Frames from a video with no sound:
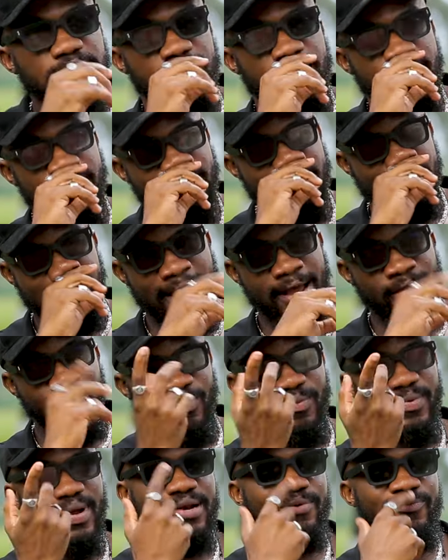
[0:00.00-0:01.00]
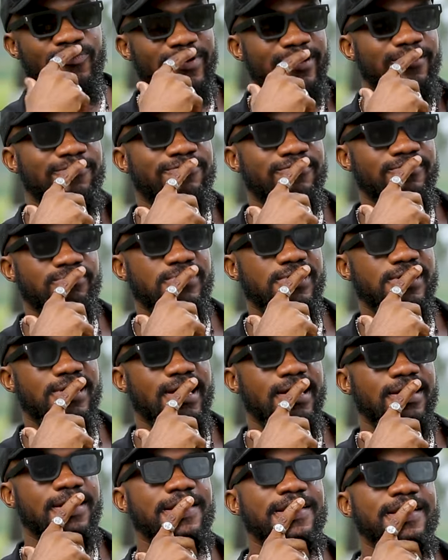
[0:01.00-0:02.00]
and then that went well for me.
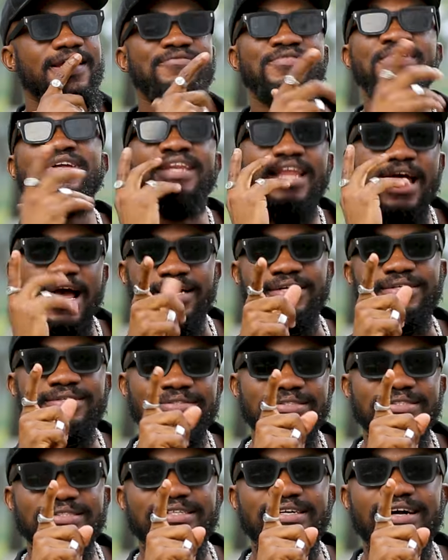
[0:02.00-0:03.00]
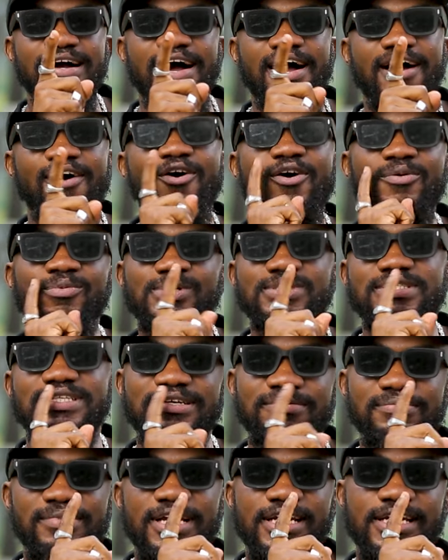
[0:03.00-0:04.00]
And then even that, I almost
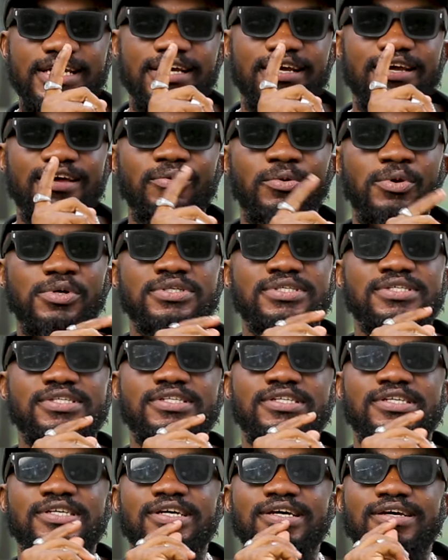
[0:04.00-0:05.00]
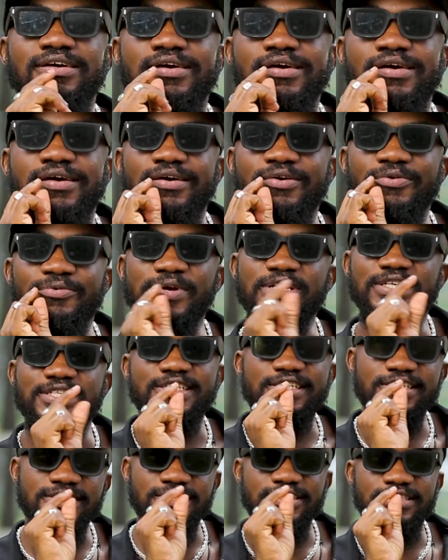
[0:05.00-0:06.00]
didn't make it. It was
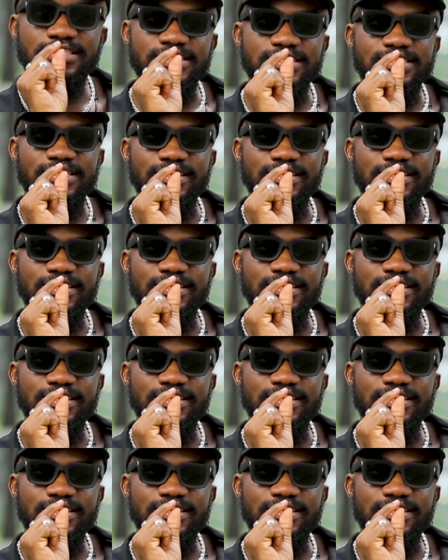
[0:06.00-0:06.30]
Richie.